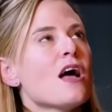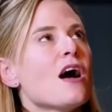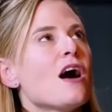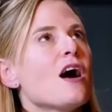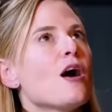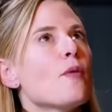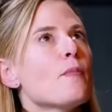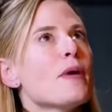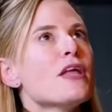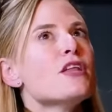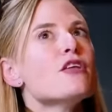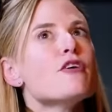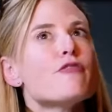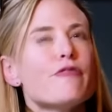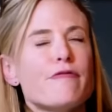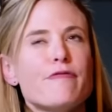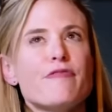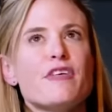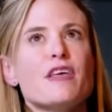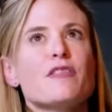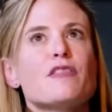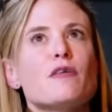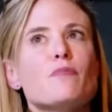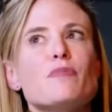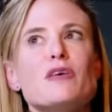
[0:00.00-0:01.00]
Another
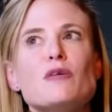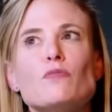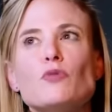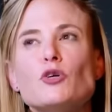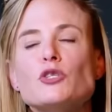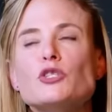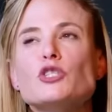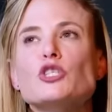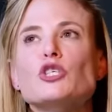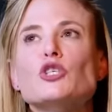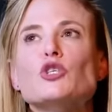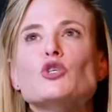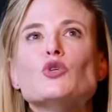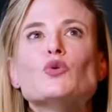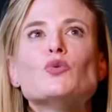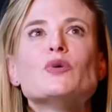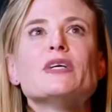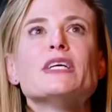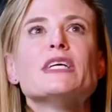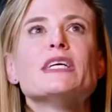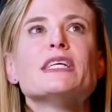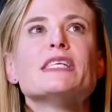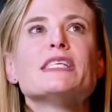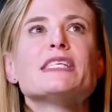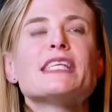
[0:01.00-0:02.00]
thing that people do
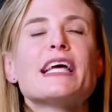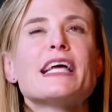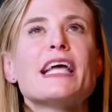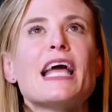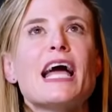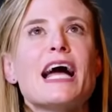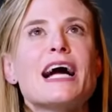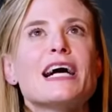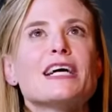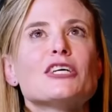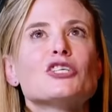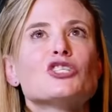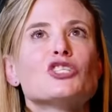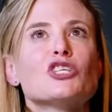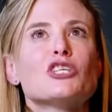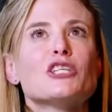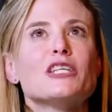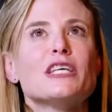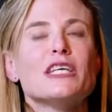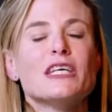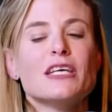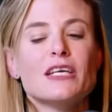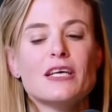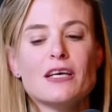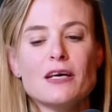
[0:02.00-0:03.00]
is they
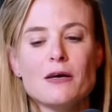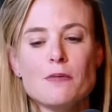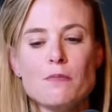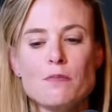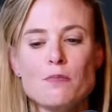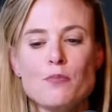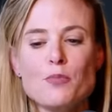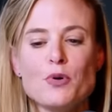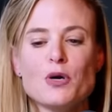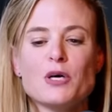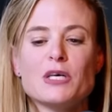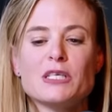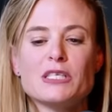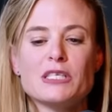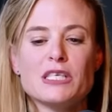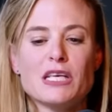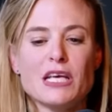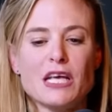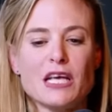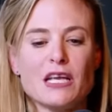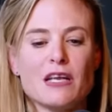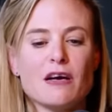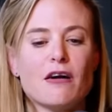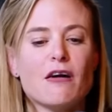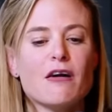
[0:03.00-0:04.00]
actually put
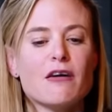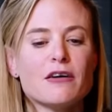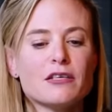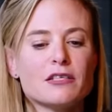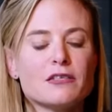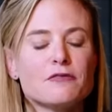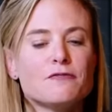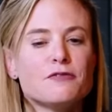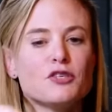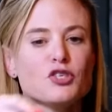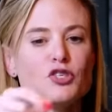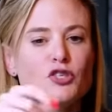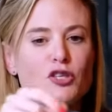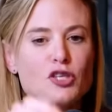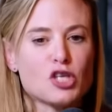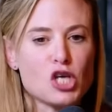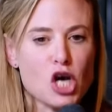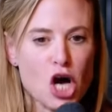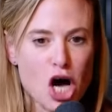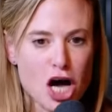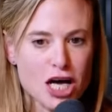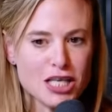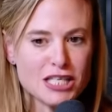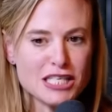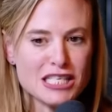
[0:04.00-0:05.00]
in artificial
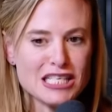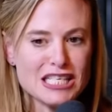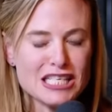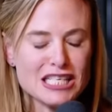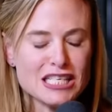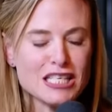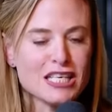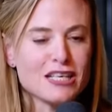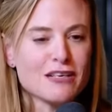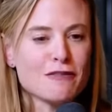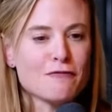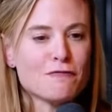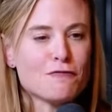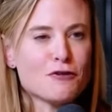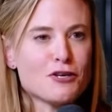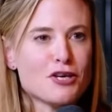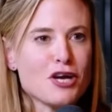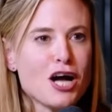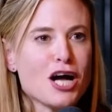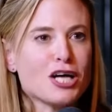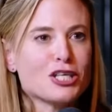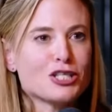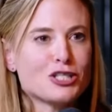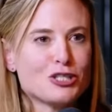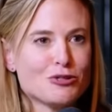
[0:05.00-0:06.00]
costs for
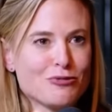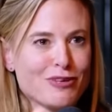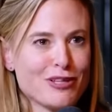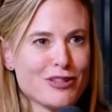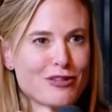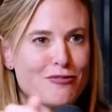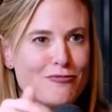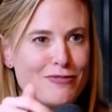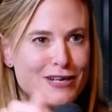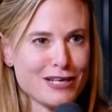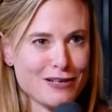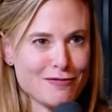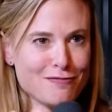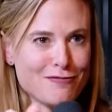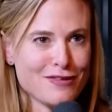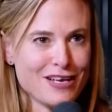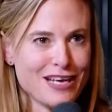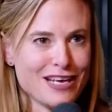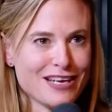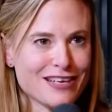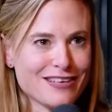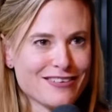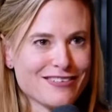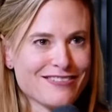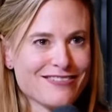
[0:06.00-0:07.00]
not doing the right
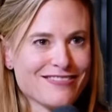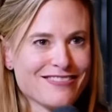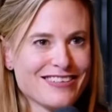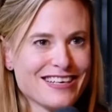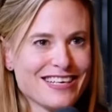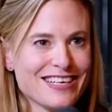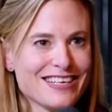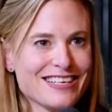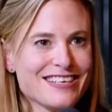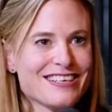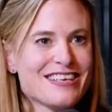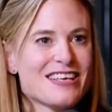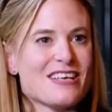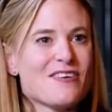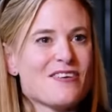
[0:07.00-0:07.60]
thing, right?